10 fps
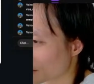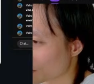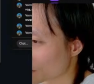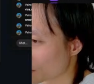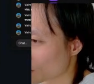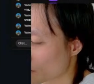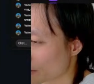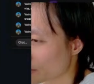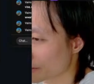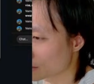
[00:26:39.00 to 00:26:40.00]
So
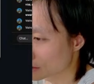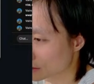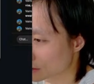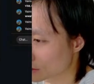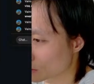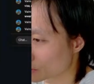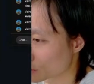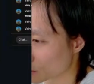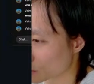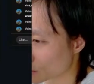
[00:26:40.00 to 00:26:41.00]
create new agent, all
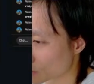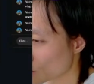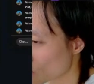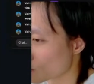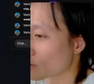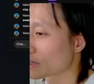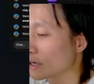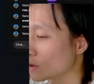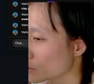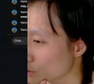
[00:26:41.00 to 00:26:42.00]
tools. Ooh, okay,
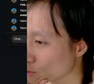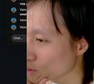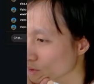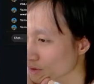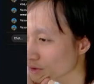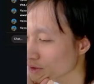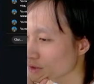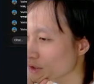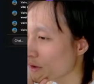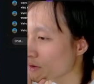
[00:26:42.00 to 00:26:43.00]
all tools,
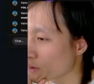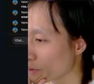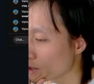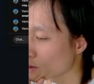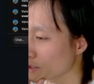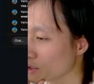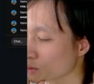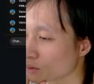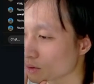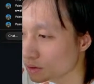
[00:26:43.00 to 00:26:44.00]
read only
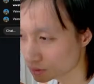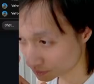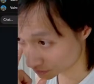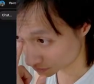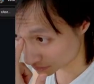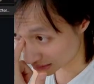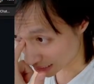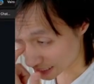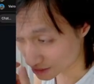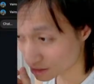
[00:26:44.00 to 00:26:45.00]
tools,
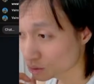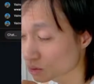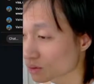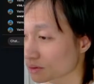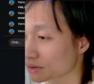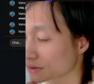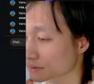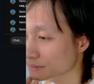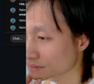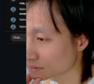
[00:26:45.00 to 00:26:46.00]
edit tools,
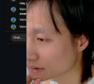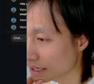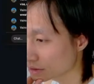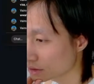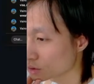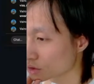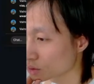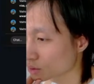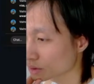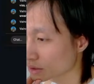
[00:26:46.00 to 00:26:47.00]
execution
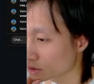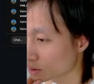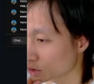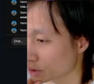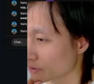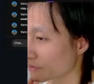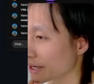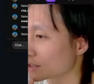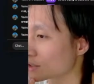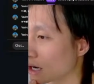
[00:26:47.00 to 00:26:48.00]
tool. So show
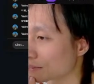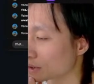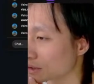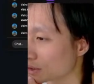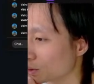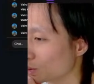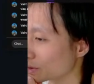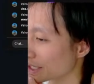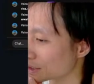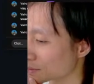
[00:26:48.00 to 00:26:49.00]
advanced option. Ooh,
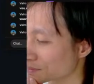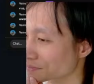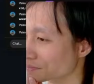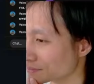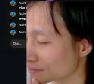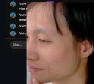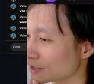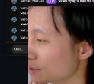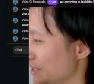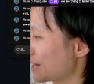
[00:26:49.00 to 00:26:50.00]
nice.
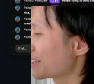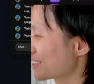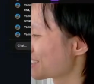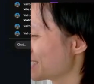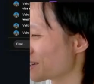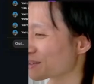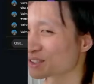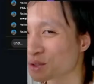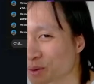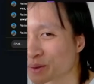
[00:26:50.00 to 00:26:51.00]
So now you get to see all the
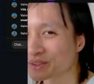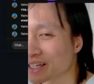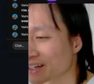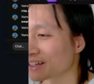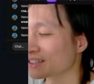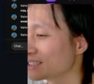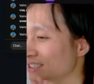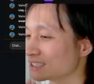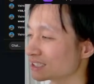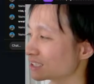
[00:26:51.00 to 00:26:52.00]
tools that a
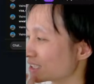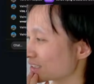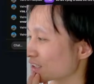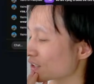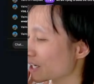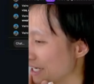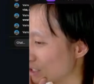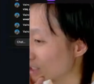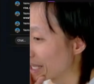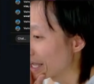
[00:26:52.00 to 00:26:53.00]
Claude
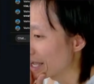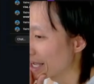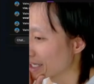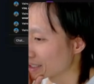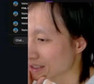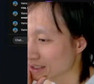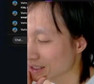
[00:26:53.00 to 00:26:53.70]
agent has.